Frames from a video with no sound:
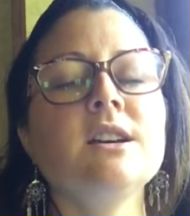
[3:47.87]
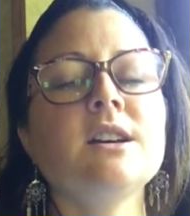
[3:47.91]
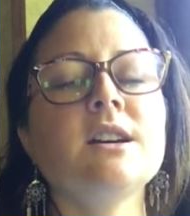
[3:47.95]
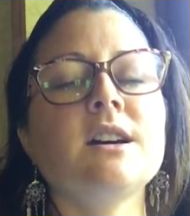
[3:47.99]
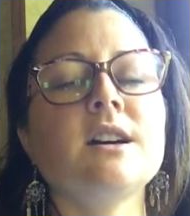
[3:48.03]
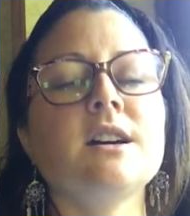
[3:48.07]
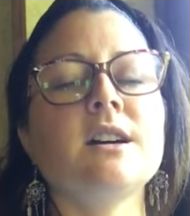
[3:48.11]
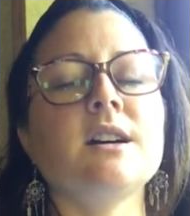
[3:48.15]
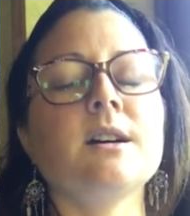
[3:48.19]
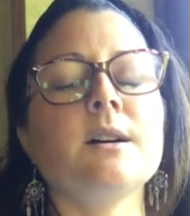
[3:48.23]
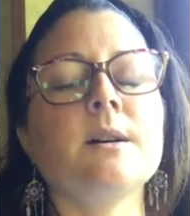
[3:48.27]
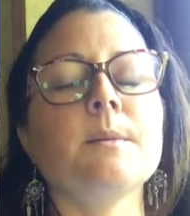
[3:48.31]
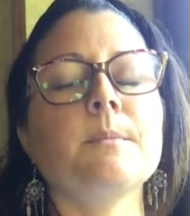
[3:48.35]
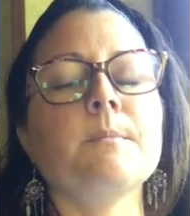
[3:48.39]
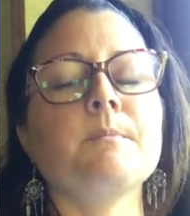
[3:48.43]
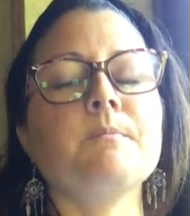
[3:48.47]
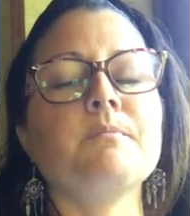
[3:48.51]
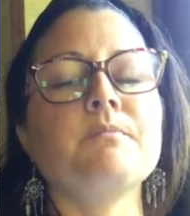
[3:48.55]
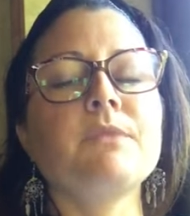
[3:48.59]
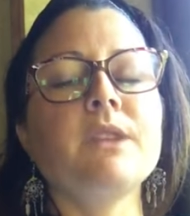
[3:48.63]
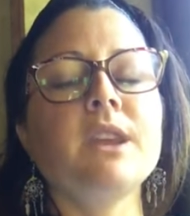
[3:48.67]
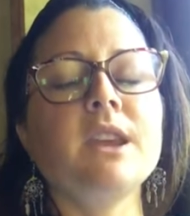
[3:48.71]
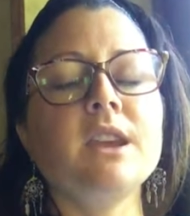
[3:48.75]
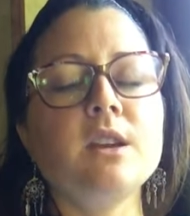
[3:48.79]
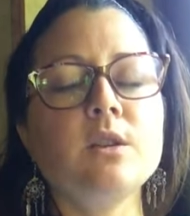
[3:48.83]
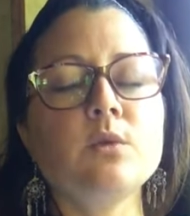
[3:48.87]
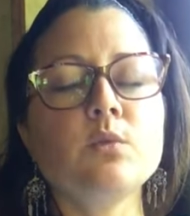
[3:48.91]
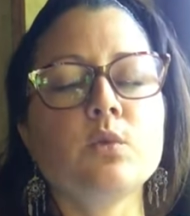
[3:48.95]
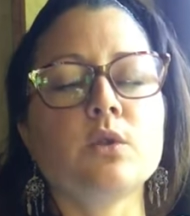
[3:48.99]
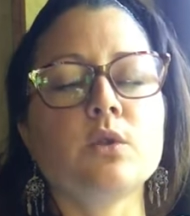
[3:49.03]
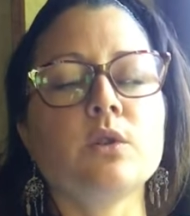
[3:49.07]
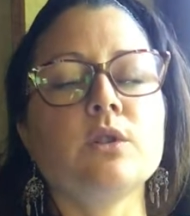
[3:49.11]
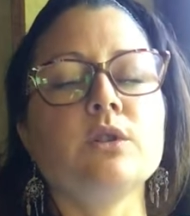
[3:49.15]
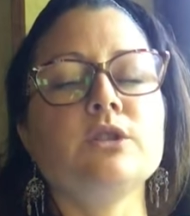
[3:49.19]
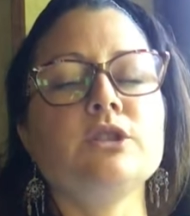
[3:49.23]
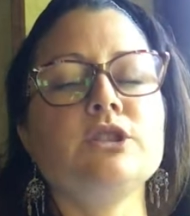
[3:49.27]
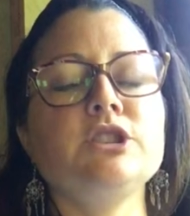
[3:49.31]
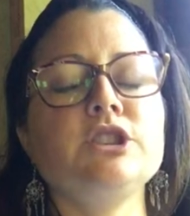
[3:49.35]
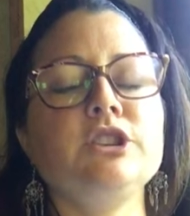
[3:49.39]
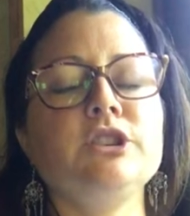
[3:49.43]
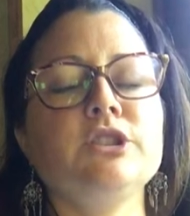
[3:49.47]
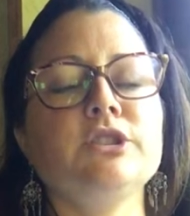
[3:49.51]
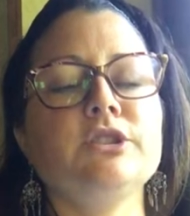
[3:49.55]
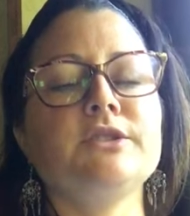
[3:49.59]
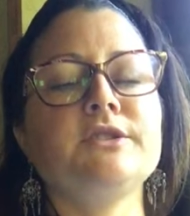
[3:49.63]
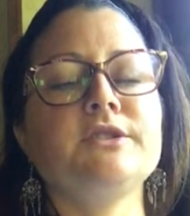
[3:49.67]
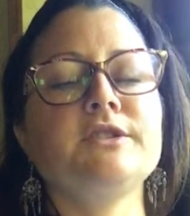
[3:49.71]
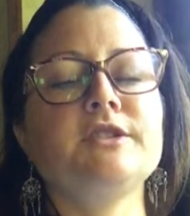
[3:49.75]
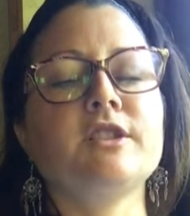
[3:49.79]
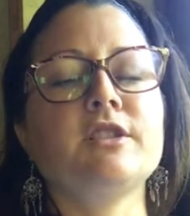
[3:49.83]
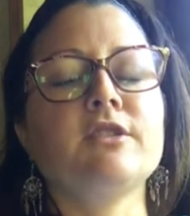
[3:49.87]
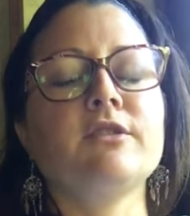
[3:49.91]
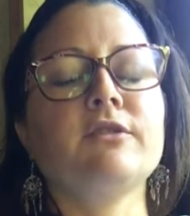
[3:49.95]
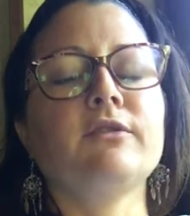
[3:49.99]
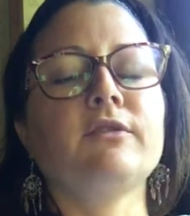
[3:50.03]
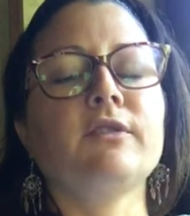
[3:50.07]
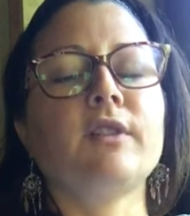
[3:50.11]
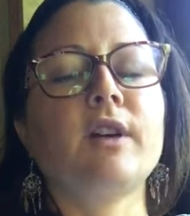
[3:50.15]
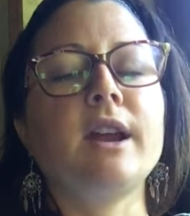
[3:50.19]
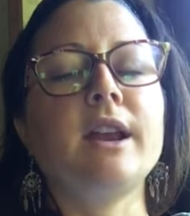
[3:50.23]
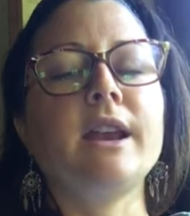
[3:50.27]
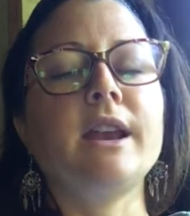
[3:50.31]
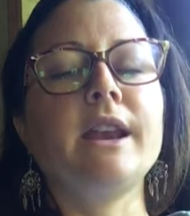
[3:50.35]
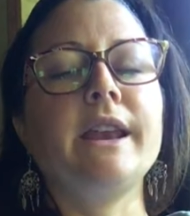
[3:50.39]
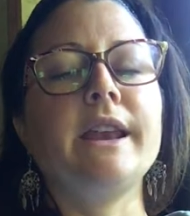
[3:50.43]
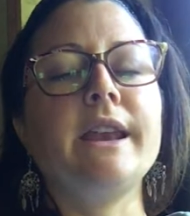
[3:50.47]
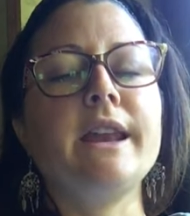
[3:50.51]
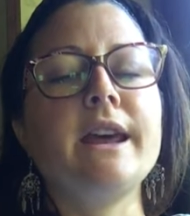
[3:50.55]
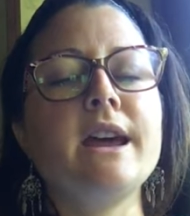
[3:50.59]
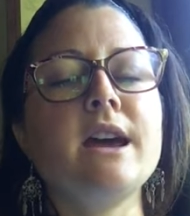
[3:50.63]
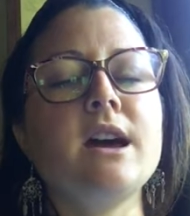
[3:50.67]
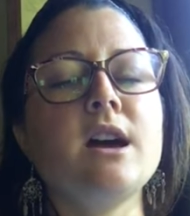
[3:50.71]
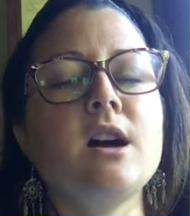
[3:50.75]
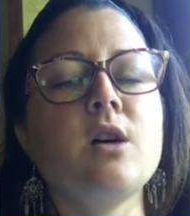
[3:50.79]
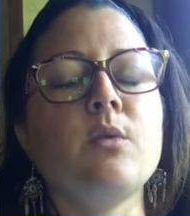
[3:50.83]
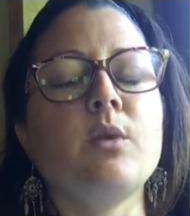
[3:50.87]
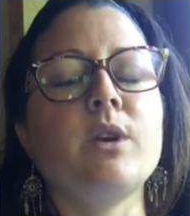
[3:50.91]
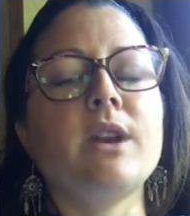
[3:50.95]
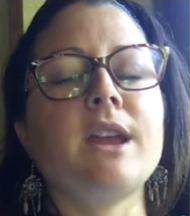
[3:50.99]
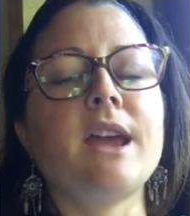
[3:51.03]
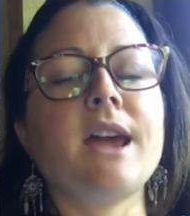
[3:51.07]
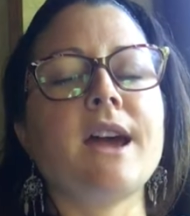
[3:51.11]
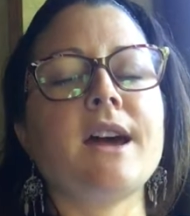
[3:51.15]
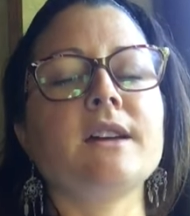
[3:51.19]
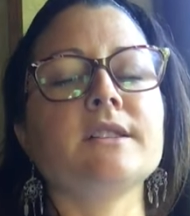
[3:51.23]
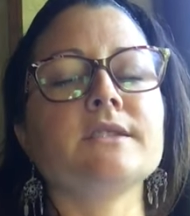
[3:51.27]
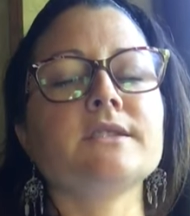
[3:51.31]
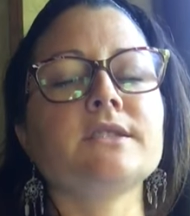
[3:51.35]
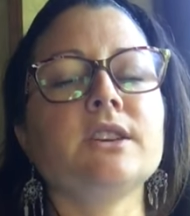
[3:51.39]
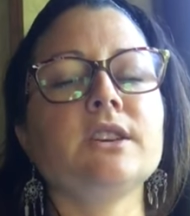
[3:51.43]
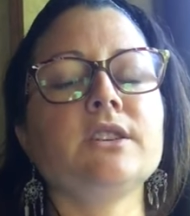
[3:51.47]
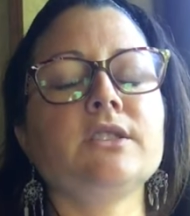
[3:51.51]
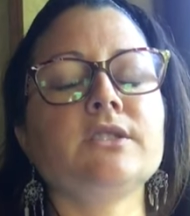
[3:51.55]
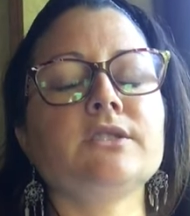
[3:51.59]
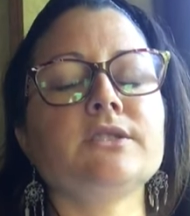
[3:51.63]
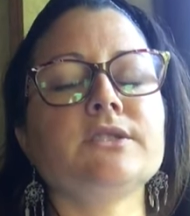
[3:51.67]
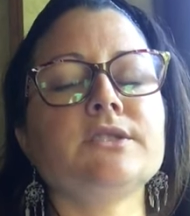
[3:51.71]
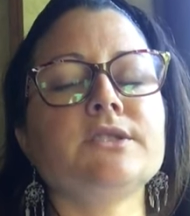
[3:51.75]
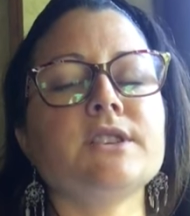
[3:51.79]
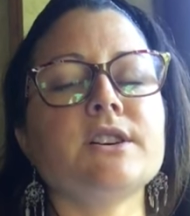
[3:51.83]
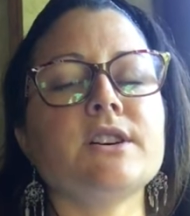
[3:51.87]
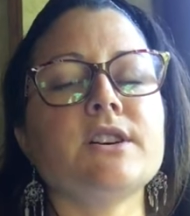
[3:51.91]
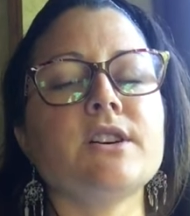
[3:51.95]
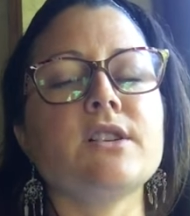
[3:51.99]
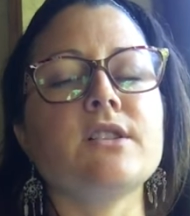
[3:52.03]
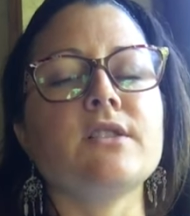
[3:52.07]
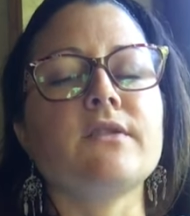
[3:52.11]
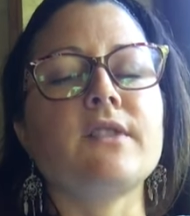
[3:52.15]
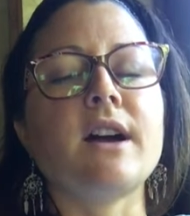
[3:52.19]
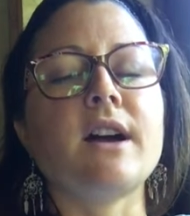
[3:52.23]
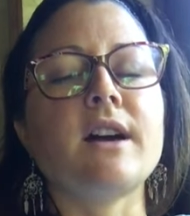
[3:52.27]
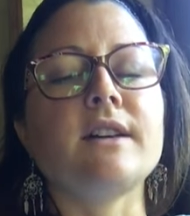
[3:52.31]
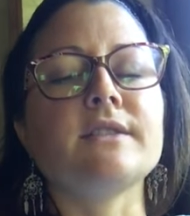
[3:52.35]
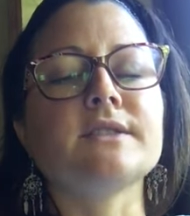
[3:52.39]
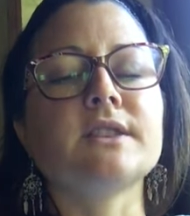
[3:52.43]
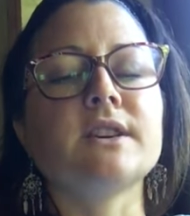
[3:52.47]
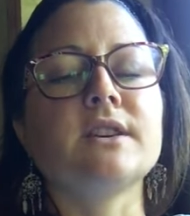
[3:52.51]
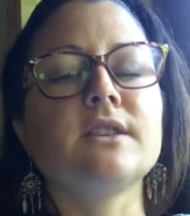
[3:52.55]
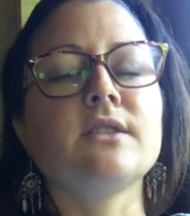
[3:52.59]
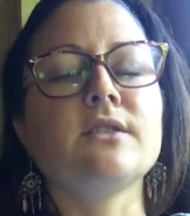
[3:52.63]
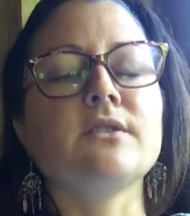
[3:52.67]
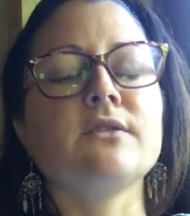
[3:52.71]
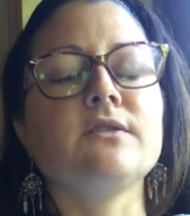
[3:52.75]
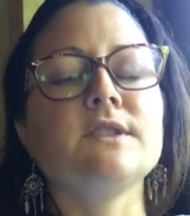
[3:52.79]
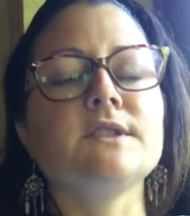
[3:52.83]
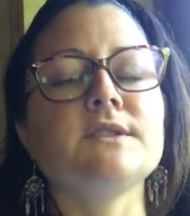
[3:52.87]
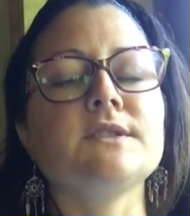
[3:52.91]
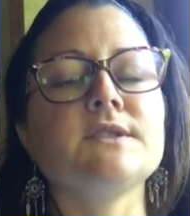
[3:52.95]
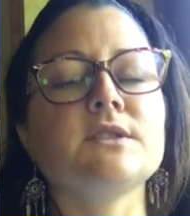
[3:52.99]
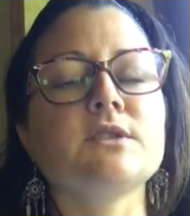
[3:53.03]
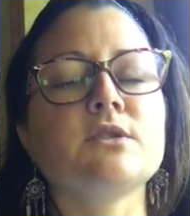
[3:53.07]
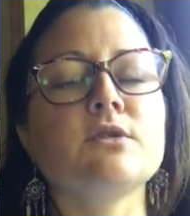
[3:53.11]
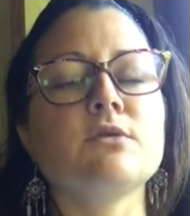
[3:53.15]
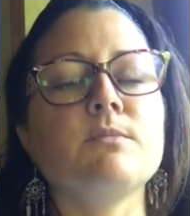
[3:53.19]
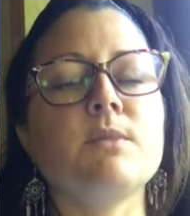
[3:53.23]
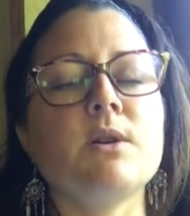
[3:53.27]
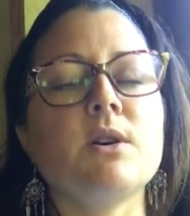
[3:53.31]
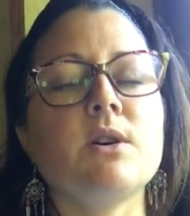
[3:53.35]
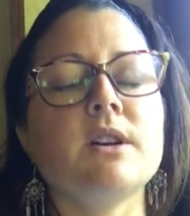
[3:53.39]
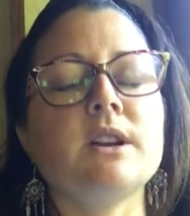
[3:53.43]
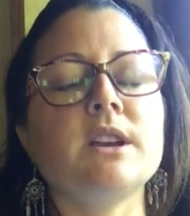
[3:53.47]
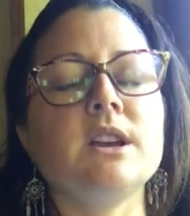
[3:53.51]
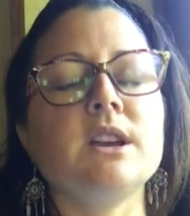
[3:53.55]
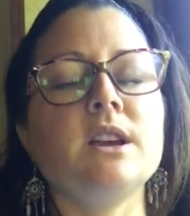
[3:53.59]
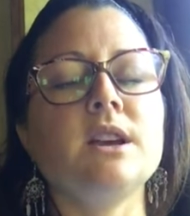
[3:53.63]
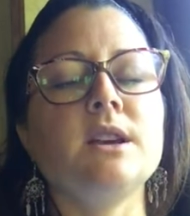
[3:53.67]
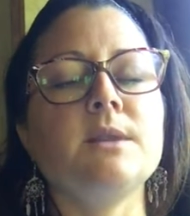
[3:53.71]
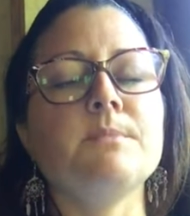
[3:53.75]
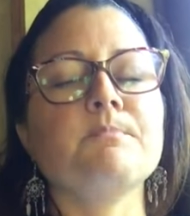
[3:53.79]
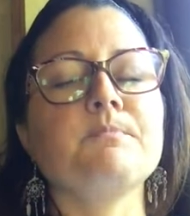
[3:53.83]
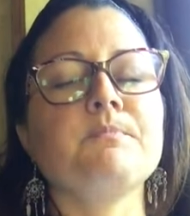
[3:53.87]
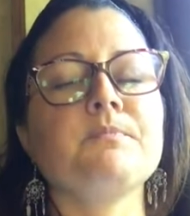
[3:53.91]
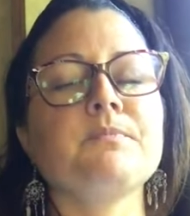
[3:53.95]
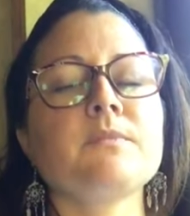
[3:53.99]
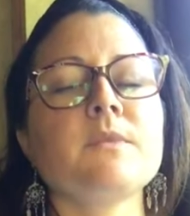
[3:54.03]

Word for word: um, inward to yourself right now and asking yourself, asking your physical body,